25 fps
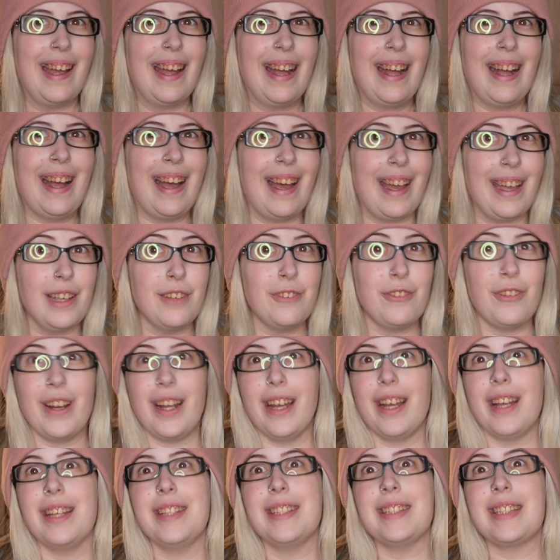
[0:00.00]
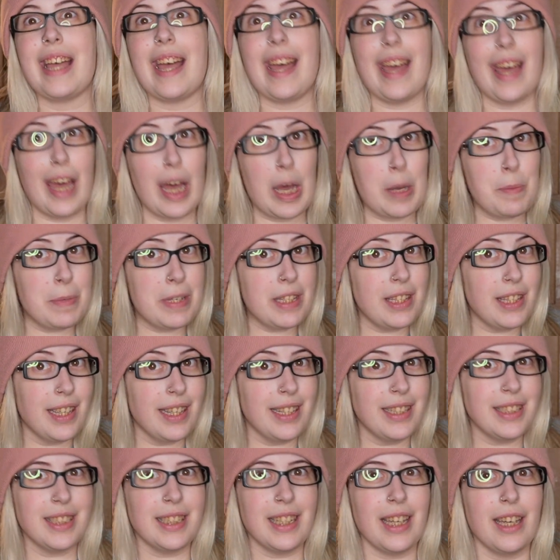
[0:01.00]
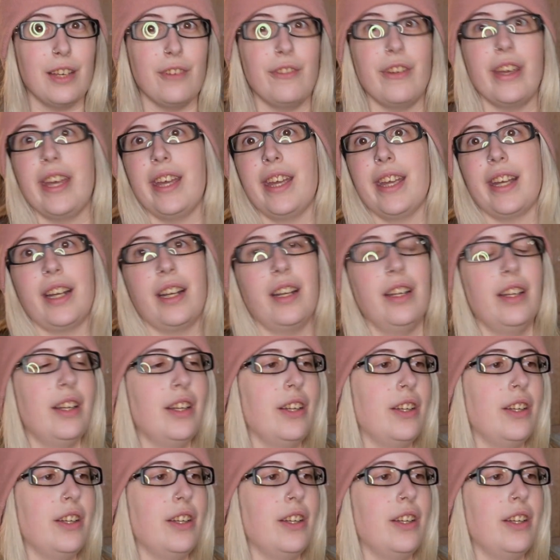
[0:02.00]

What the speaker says: Hi friends, happy Thanksgiving.